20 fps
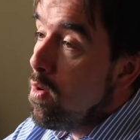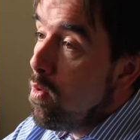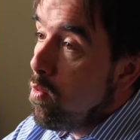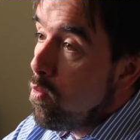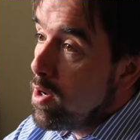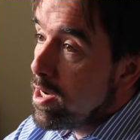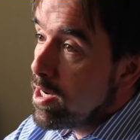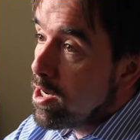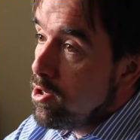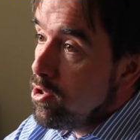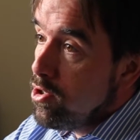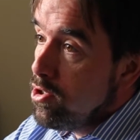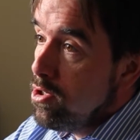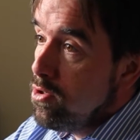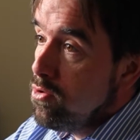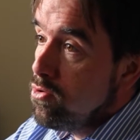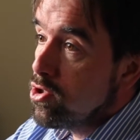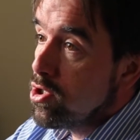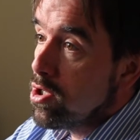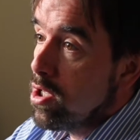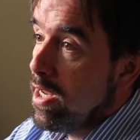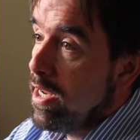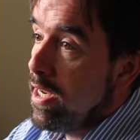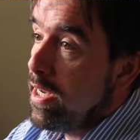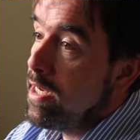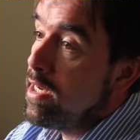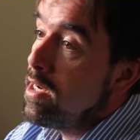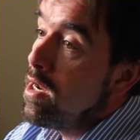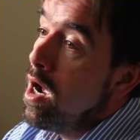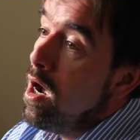We can use
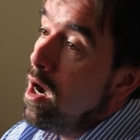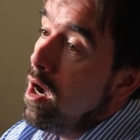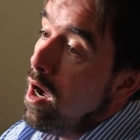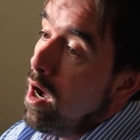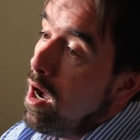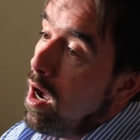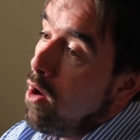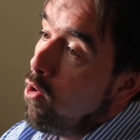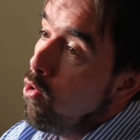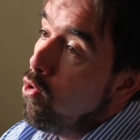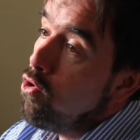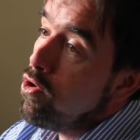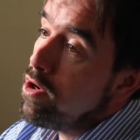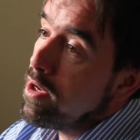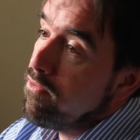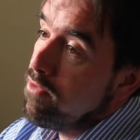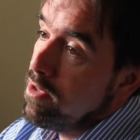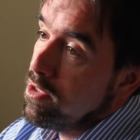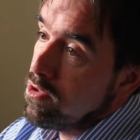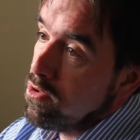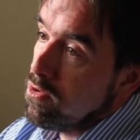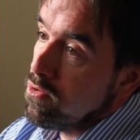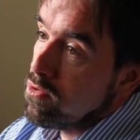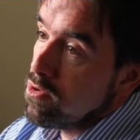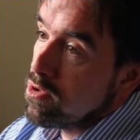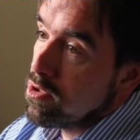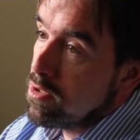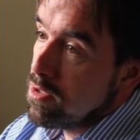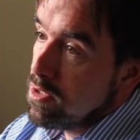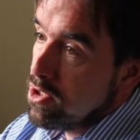the audit
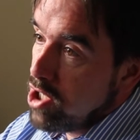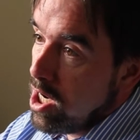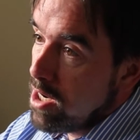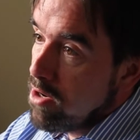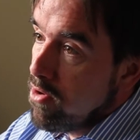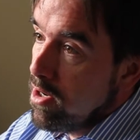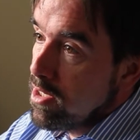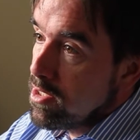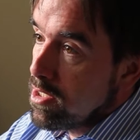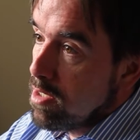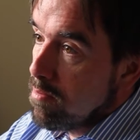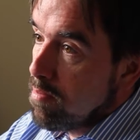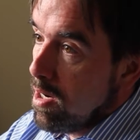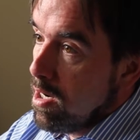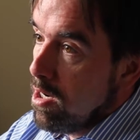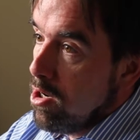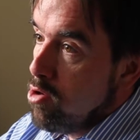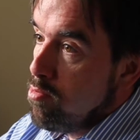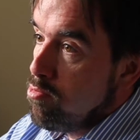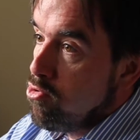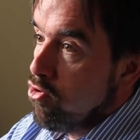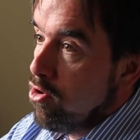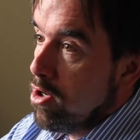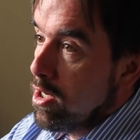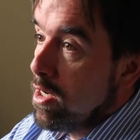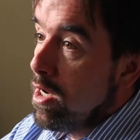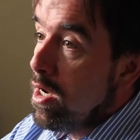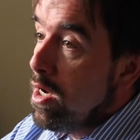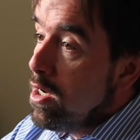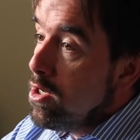results generated by Oberoi
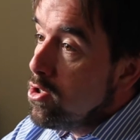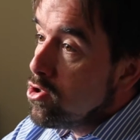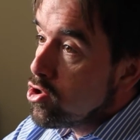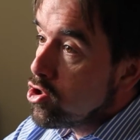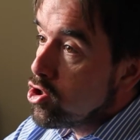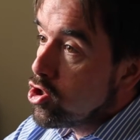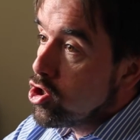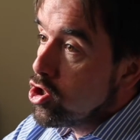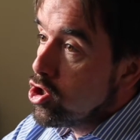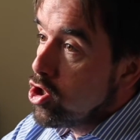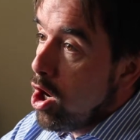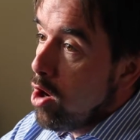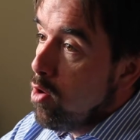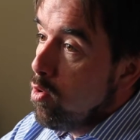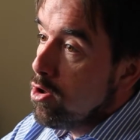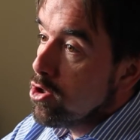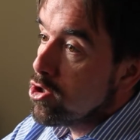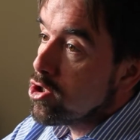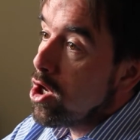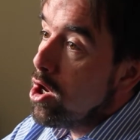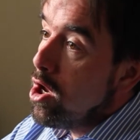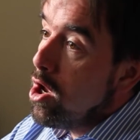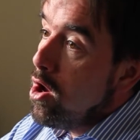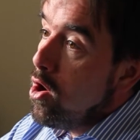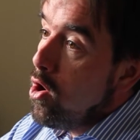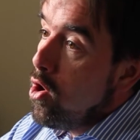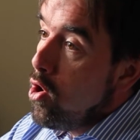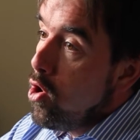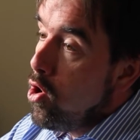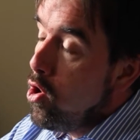to show us
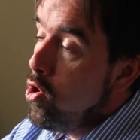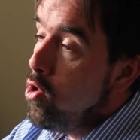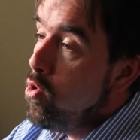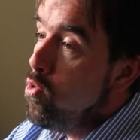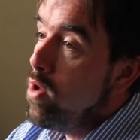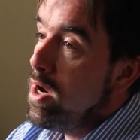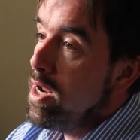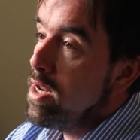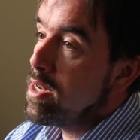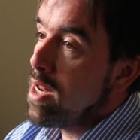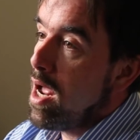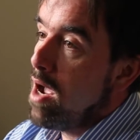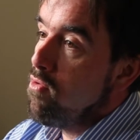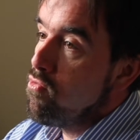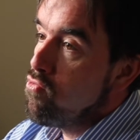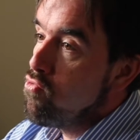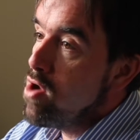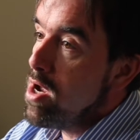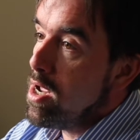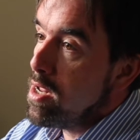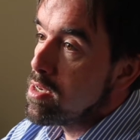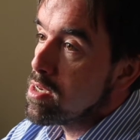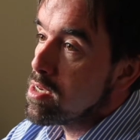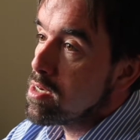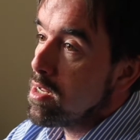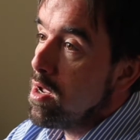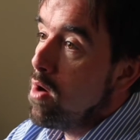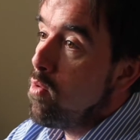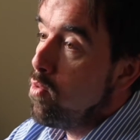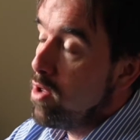who is at
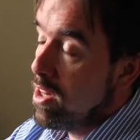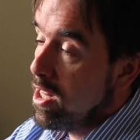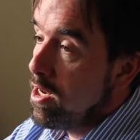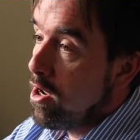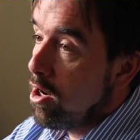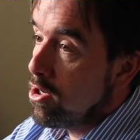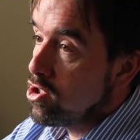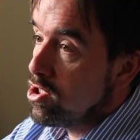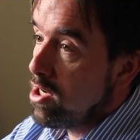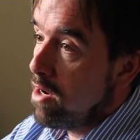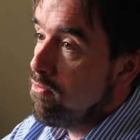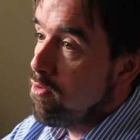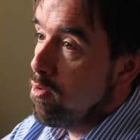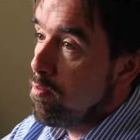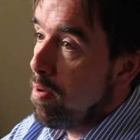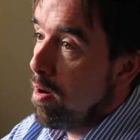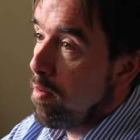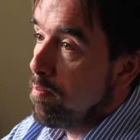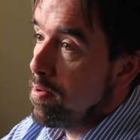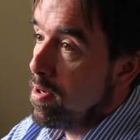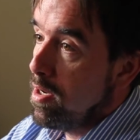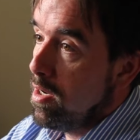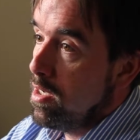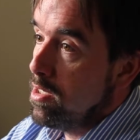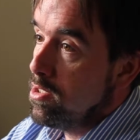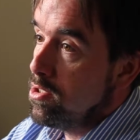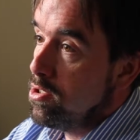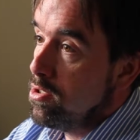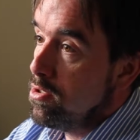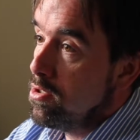risk within our general
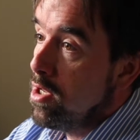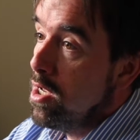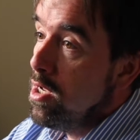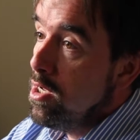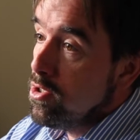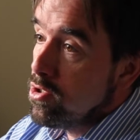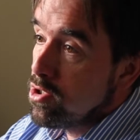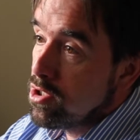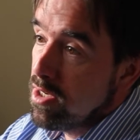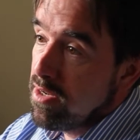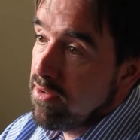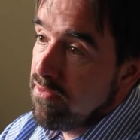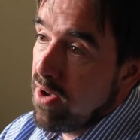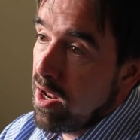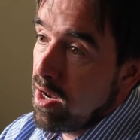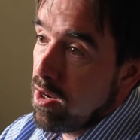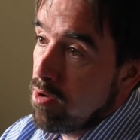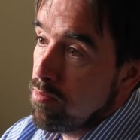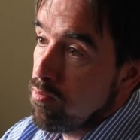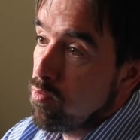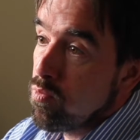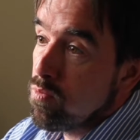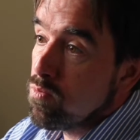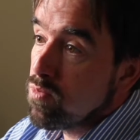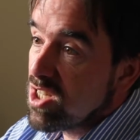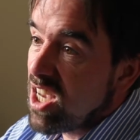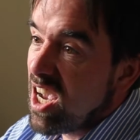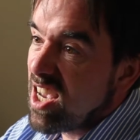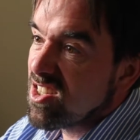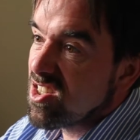population, to develop
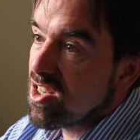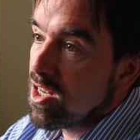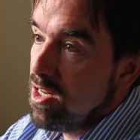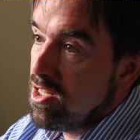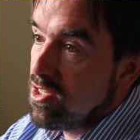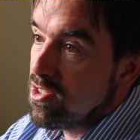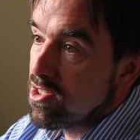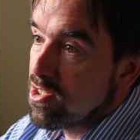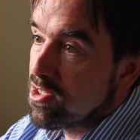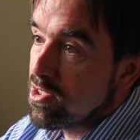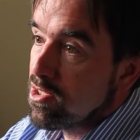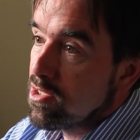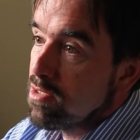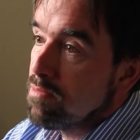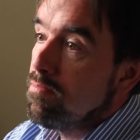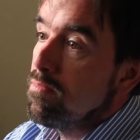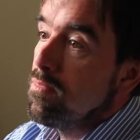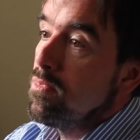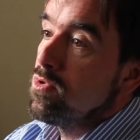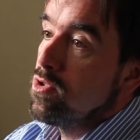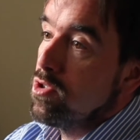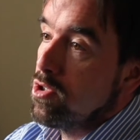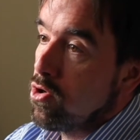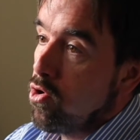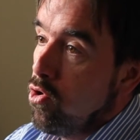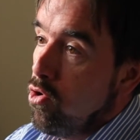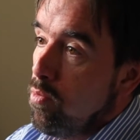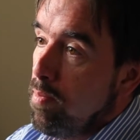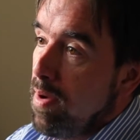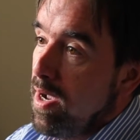task lists, to
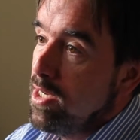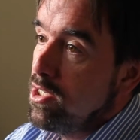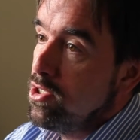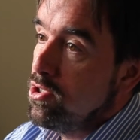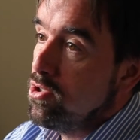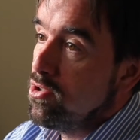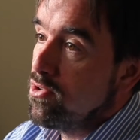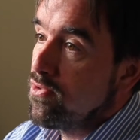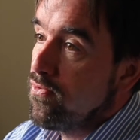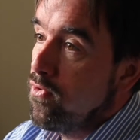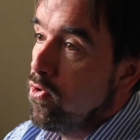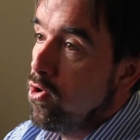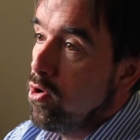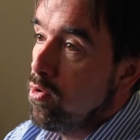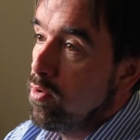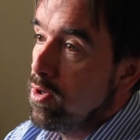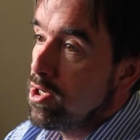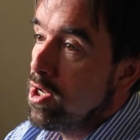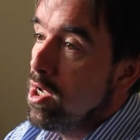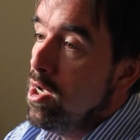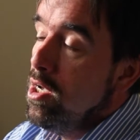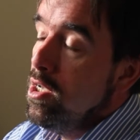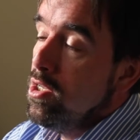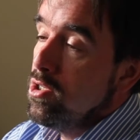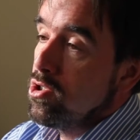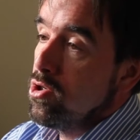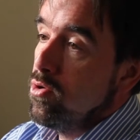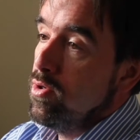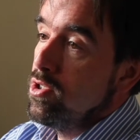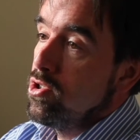call patients forward
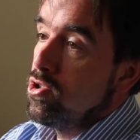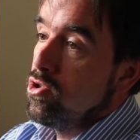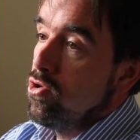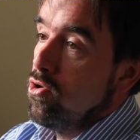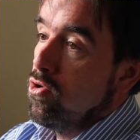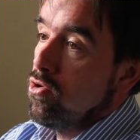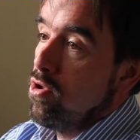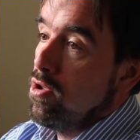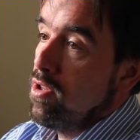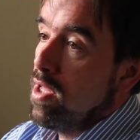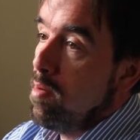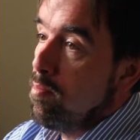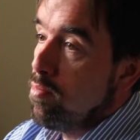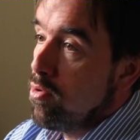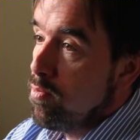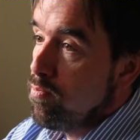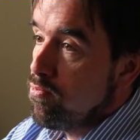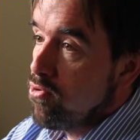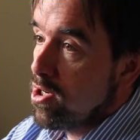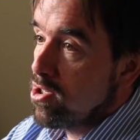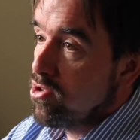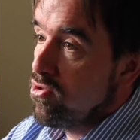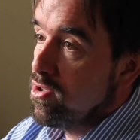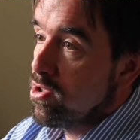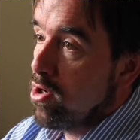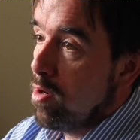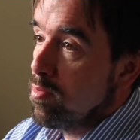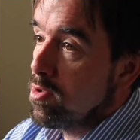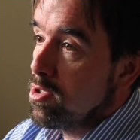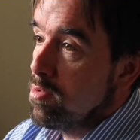to ensure that their blood pressure is
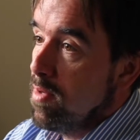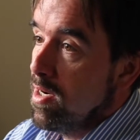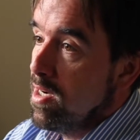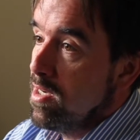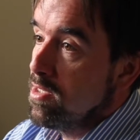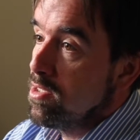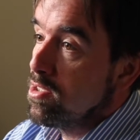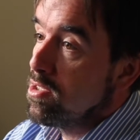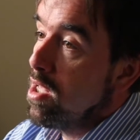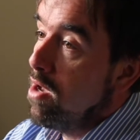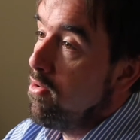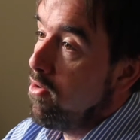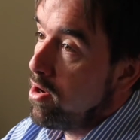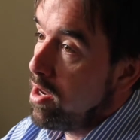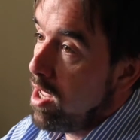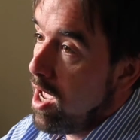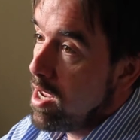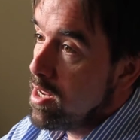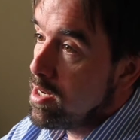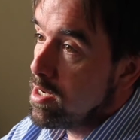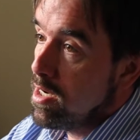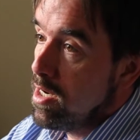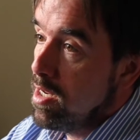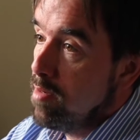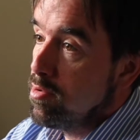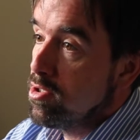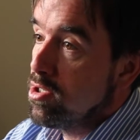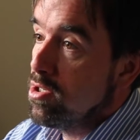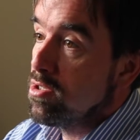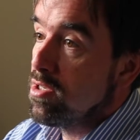optimised, they're on ACE
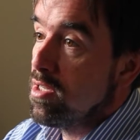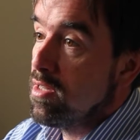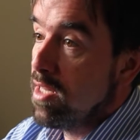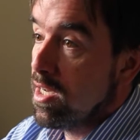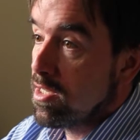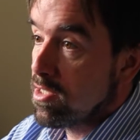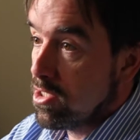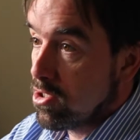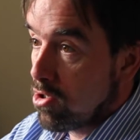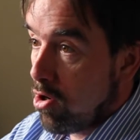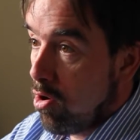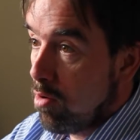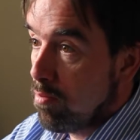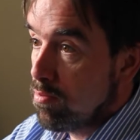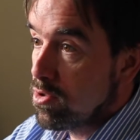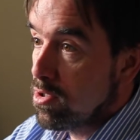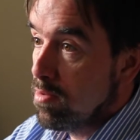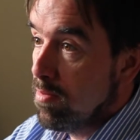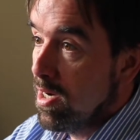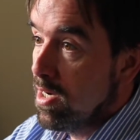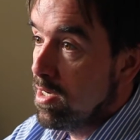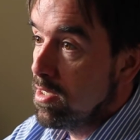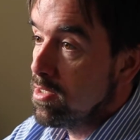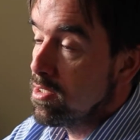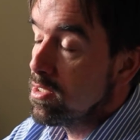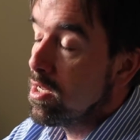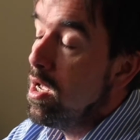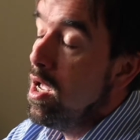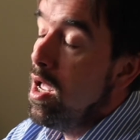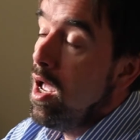inhibitors and that is
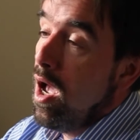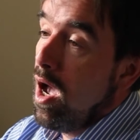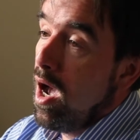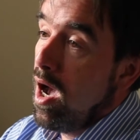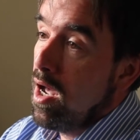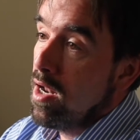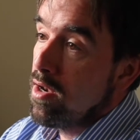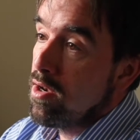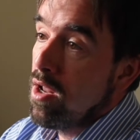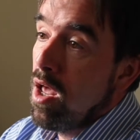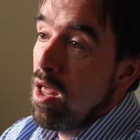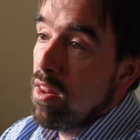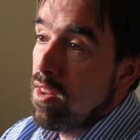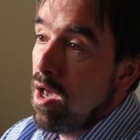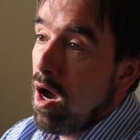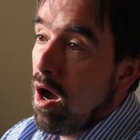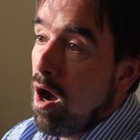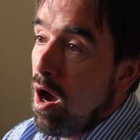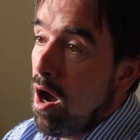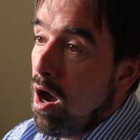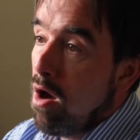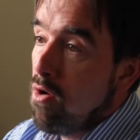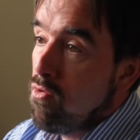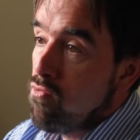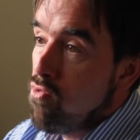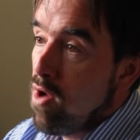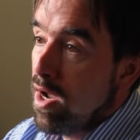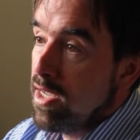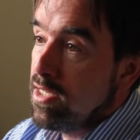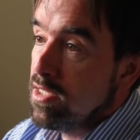optimised, and their heart
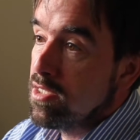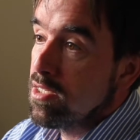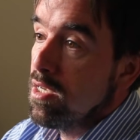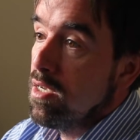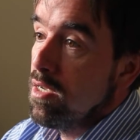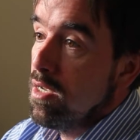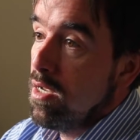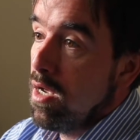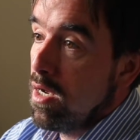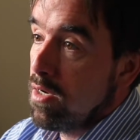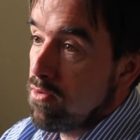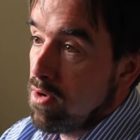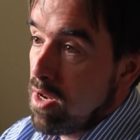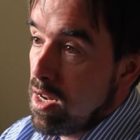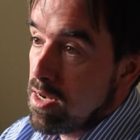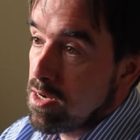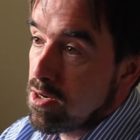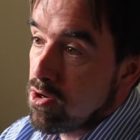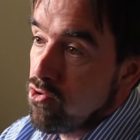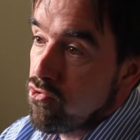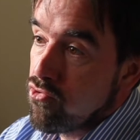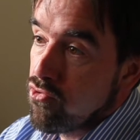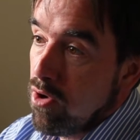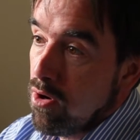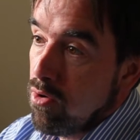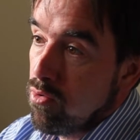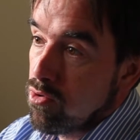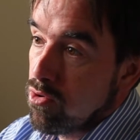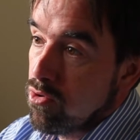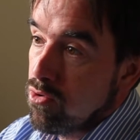rate is
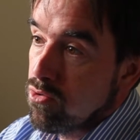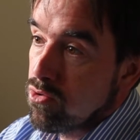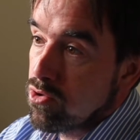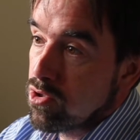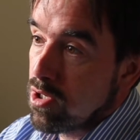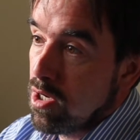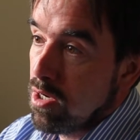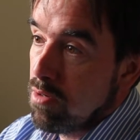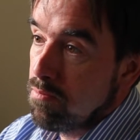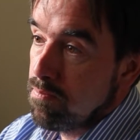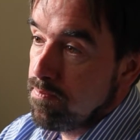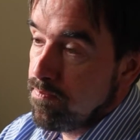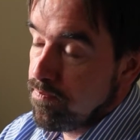controlled also.